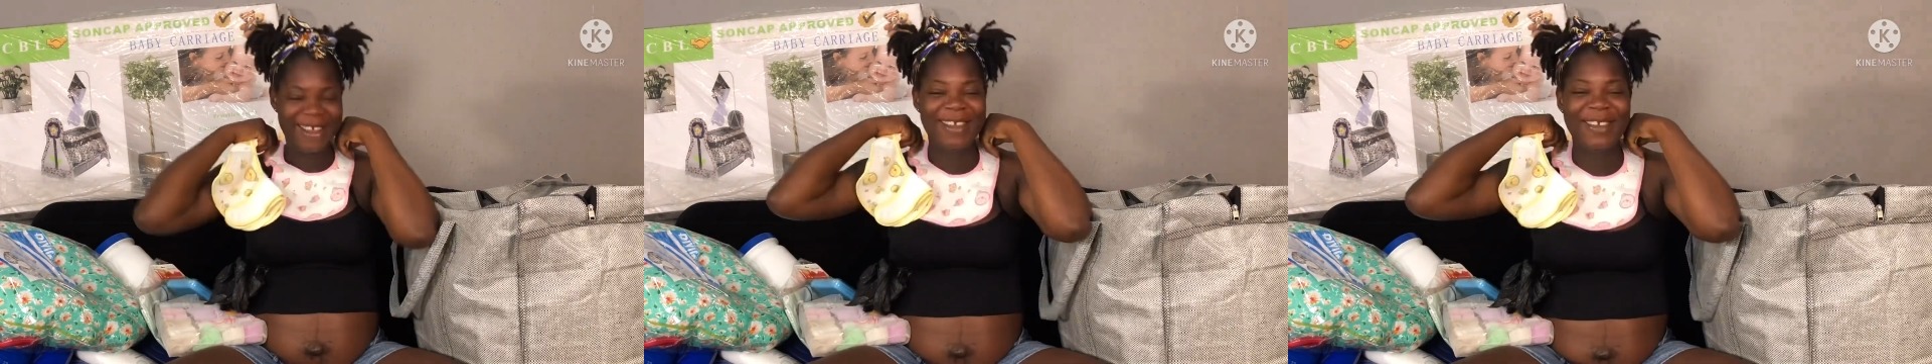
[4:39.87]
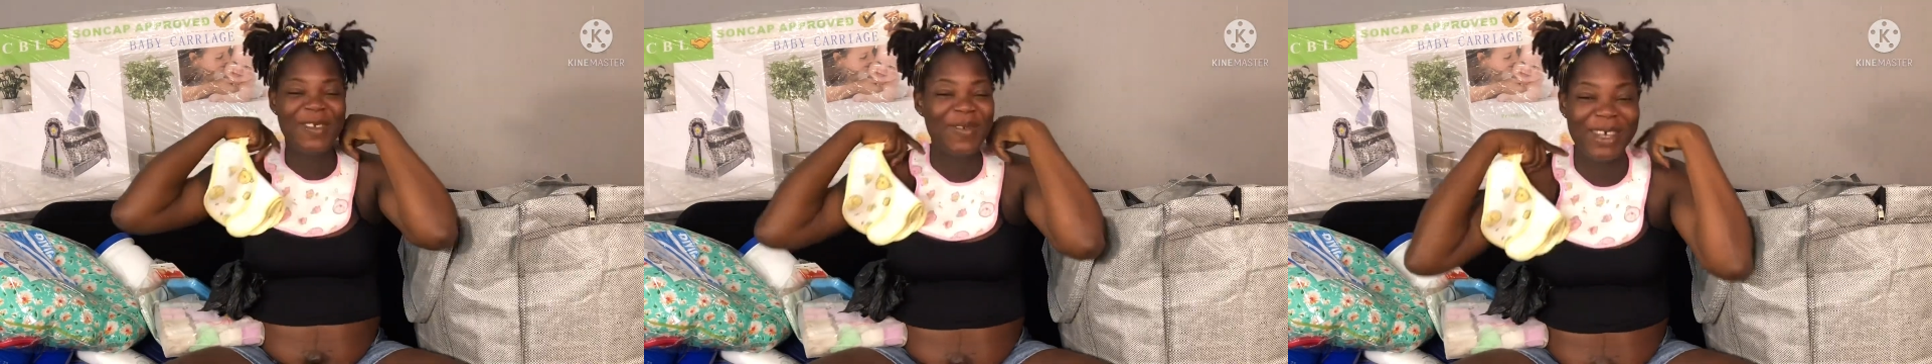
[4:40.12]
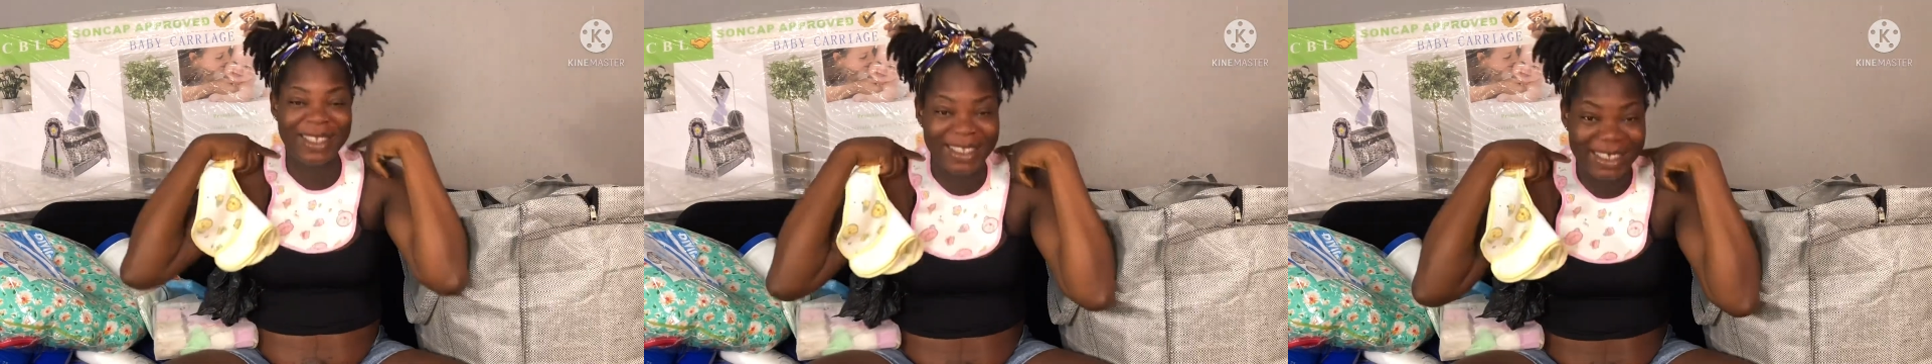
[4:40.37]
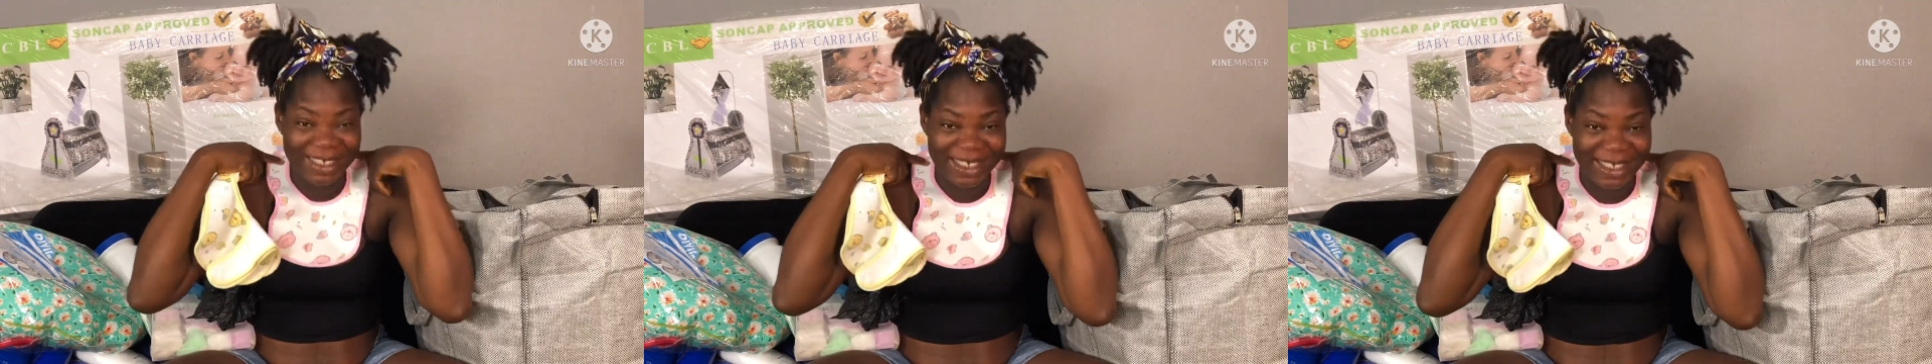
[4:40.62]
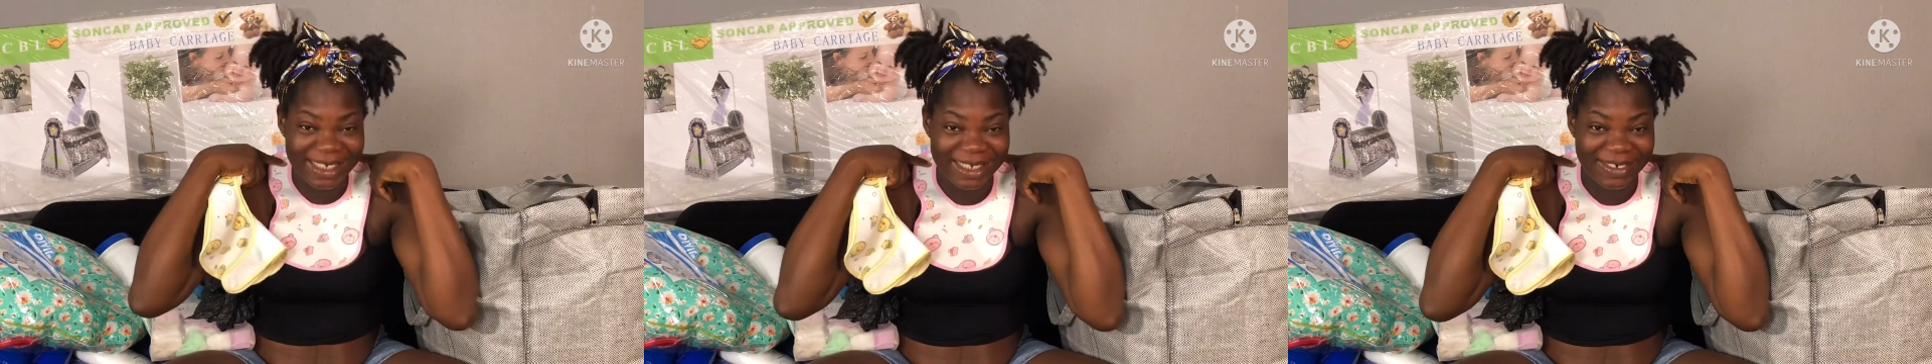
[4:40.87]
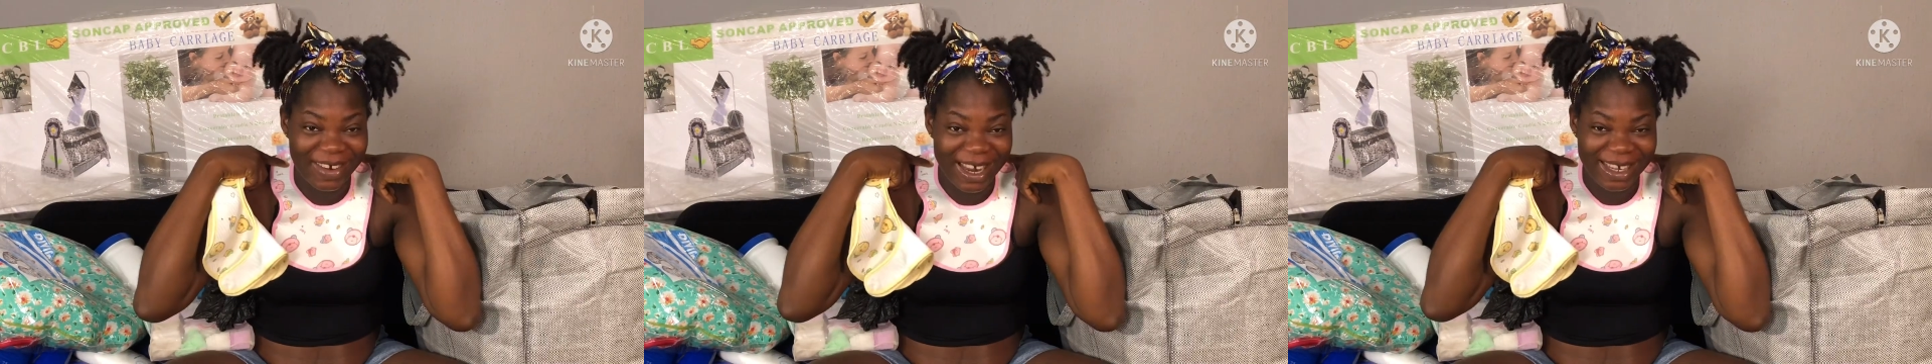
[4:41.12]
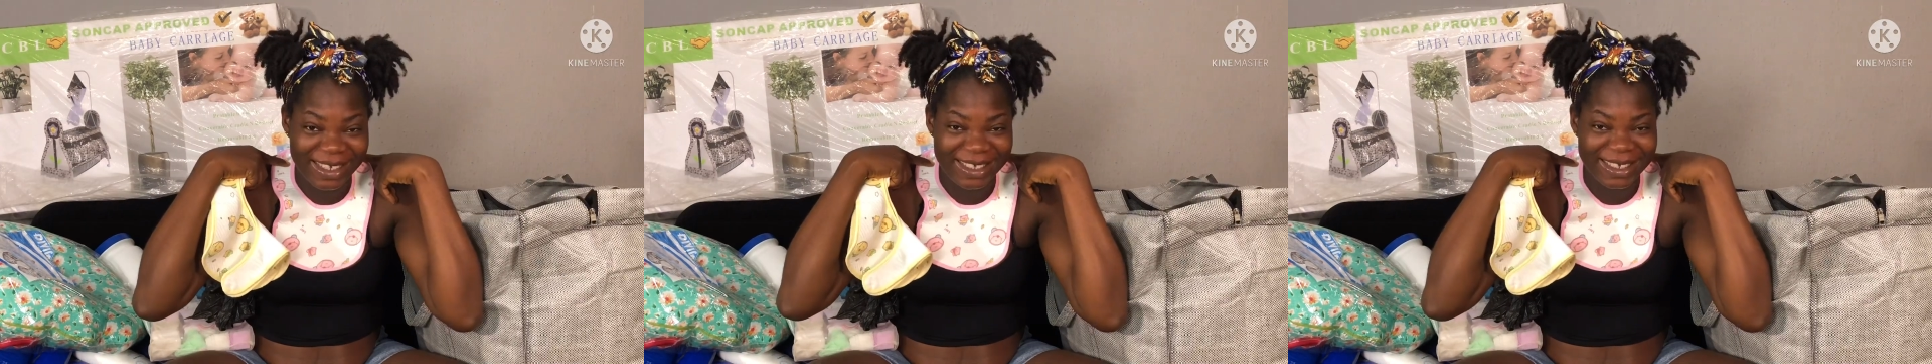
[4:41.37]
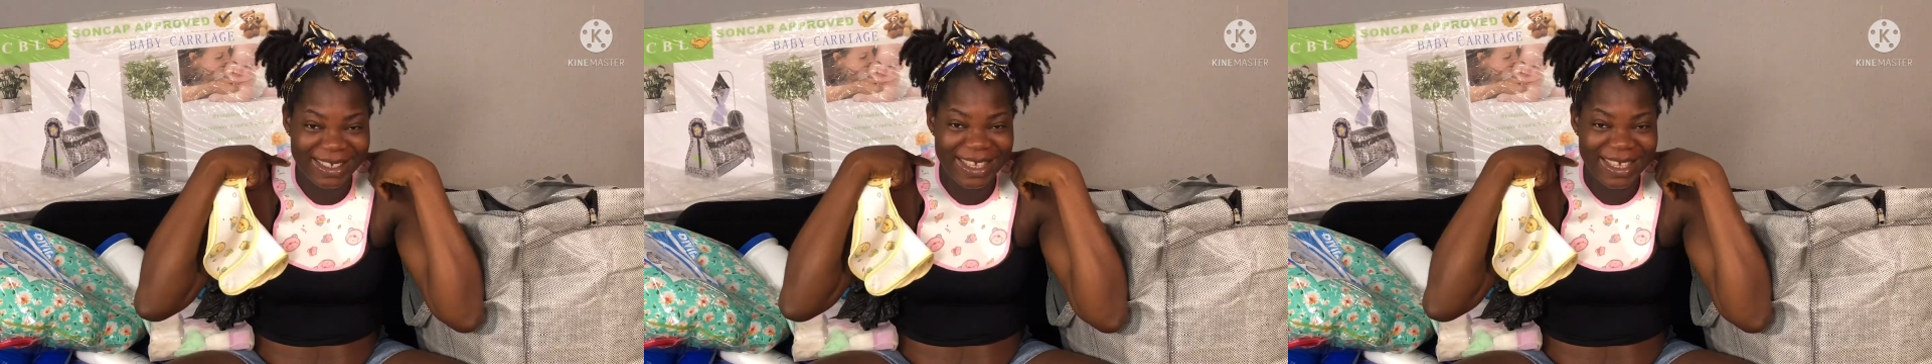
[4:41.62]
you know what this is right